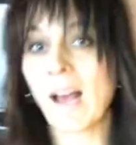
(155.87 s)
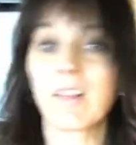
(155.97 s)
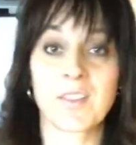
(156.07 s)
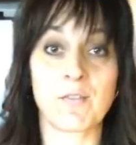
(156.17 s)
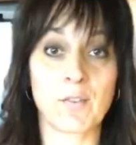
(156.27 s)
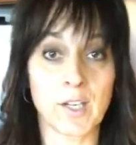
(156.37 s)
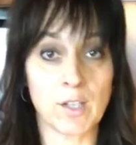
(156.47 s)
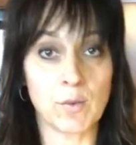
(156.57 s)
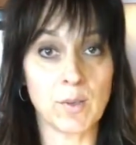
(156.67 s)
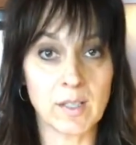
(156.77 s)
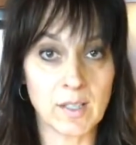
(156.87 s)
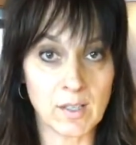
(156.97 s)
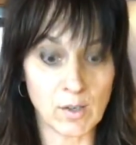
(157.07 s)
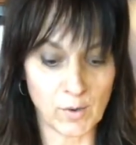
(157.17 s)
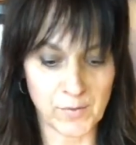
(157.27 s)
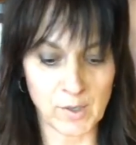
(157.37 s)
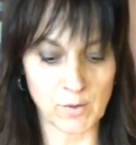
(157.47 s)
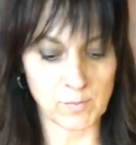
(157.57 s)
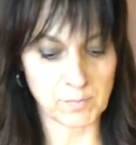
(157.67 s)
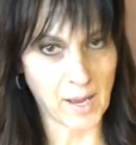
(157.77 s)
healthy for you, you know, if you
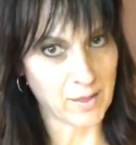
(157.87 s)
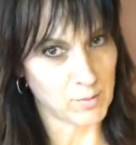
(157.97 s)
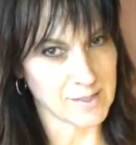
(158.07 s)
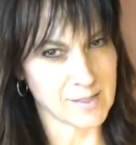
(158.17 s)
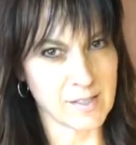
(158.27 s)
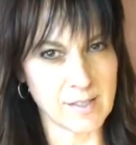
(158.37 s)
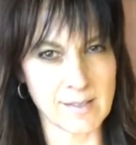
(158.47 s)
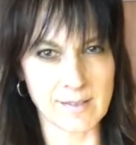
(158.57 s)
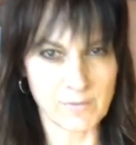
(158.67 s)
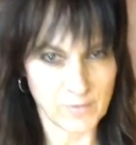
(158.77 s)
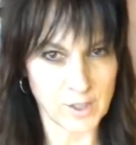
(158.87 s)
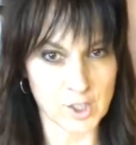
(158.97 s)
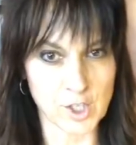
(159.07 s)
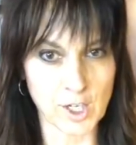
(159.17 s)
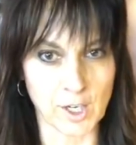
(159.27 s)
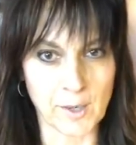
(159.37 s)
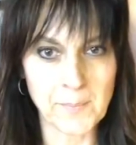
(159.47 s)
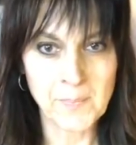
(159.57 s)
don't buy the ones that are full of sugar.